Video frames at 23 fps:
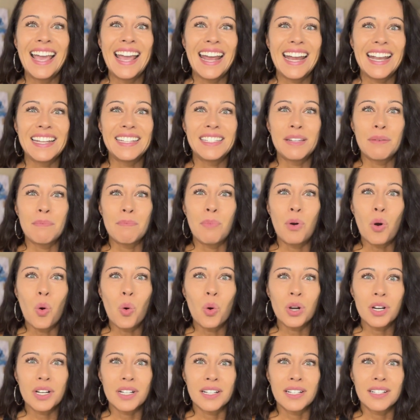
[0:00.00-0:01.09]
it is
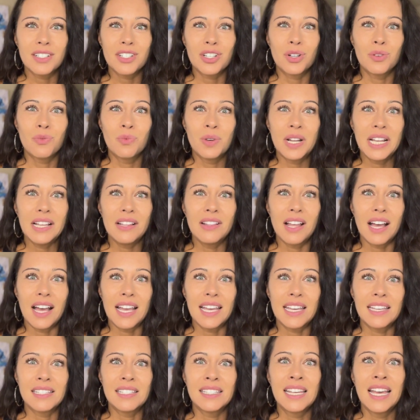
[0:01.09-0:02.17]
important to
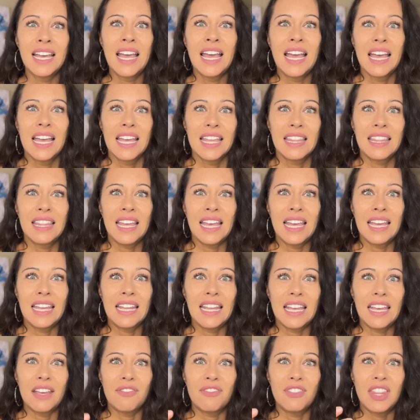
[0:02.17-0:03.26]
realize that
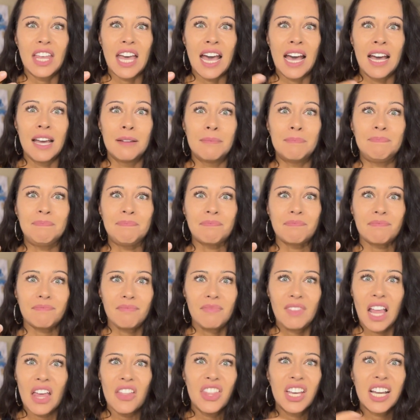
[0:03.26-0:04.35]

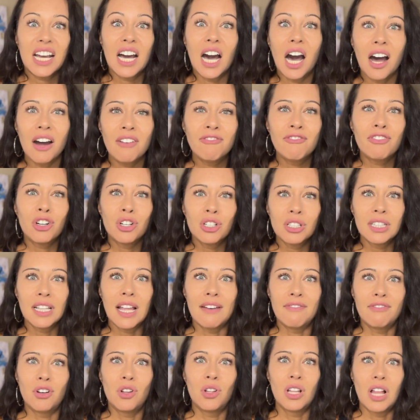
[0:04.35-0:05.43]
the comfort
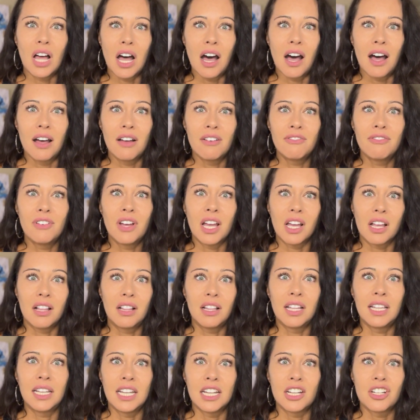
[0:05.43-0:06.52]
level of a
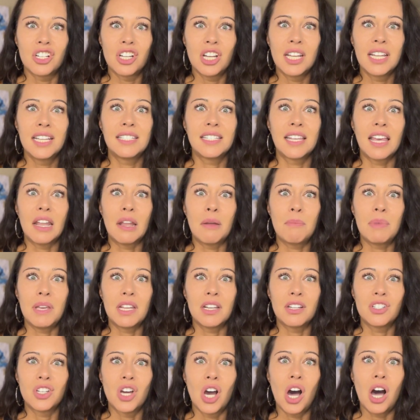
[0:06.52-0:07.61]
clinician is going to be to
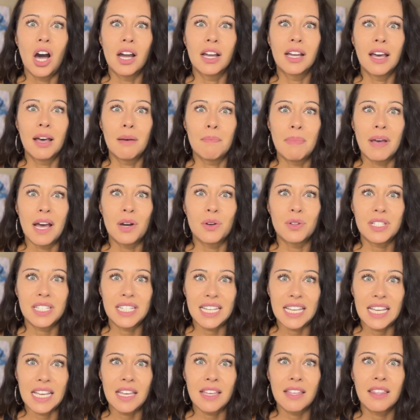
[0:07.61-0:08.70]
talk about
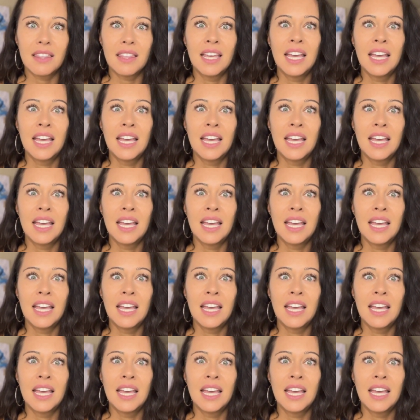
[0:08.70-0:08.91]
teeth,